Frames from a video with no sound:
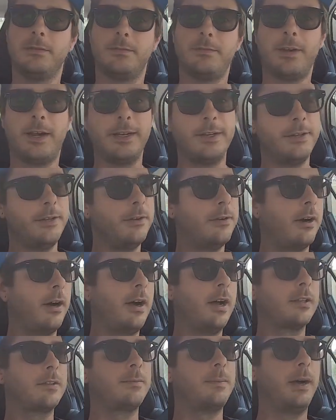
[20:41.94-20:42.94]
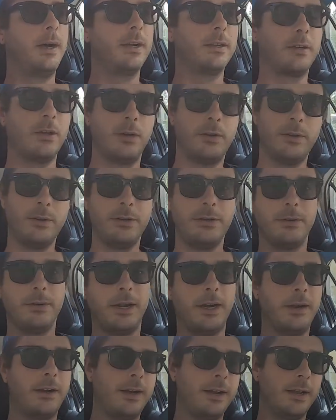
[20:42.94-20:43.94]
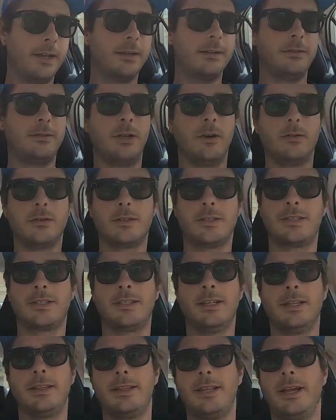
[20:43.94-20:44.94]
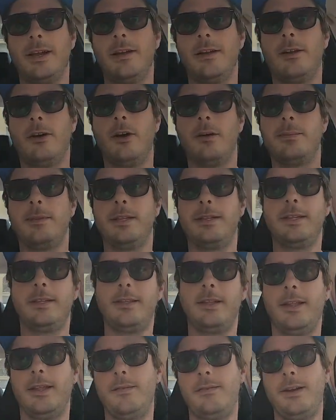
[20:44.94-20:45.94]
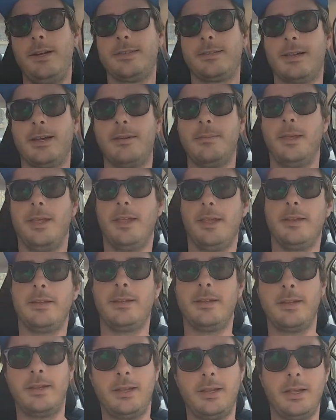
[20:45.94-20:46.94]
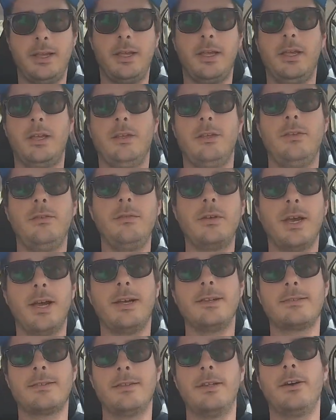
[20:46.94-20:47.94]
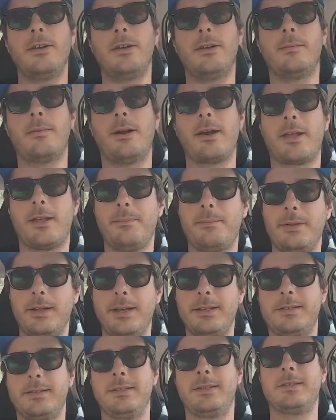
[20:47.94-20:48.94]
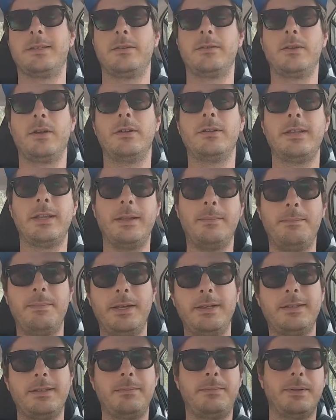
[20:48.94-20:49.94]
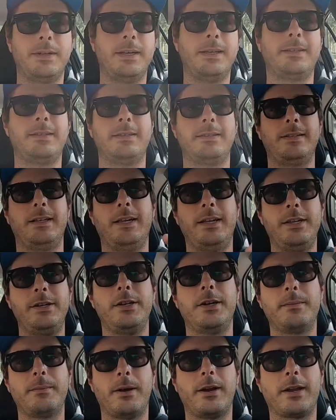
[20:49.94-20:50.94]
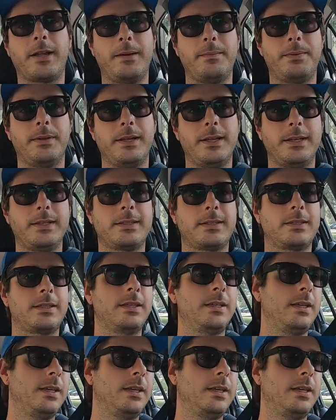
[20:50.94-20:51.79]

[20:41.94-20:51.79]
find a new hotspot, go to a new area. Don't just sit there and hope that the deliveries come in. You guys know your marketplaces, so go to the busy places in your marketplace,